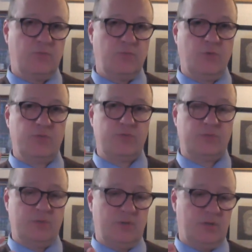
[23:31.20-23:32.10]
fourth
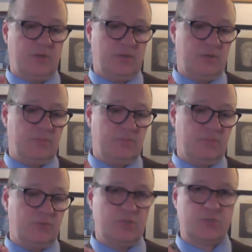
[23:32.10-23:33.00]
uh,
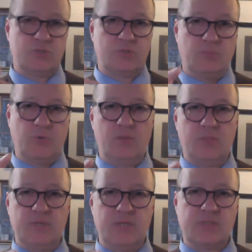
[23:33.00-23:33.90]
judicial
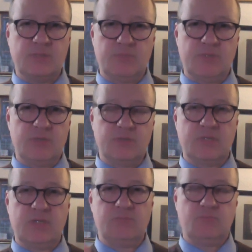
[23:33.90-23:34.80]
department. That's the appeals.
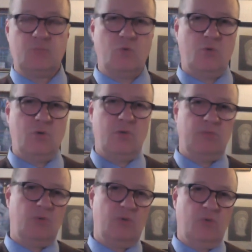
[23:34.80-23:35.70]
They call
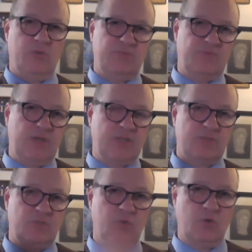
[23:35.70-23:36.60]
all, all the
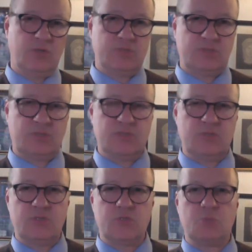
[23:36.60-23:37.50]
phases of New York. It's
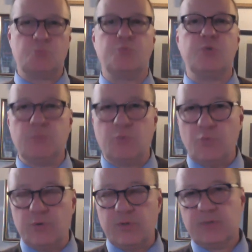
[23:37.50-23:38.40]
considered the Supreme
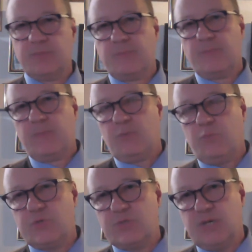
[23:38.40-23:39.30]
Court,
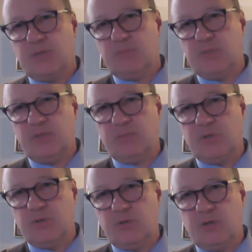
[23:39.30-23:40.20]
which can be a little
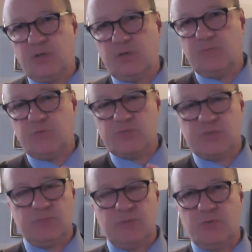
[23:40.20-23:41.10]
bit uh,
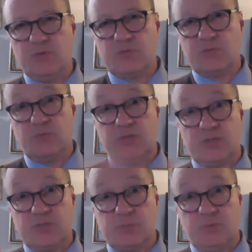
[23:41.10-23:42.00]
confusing because you know, when we think
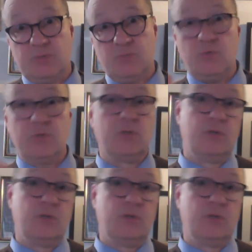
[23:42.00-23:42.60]
of the Supreme Court,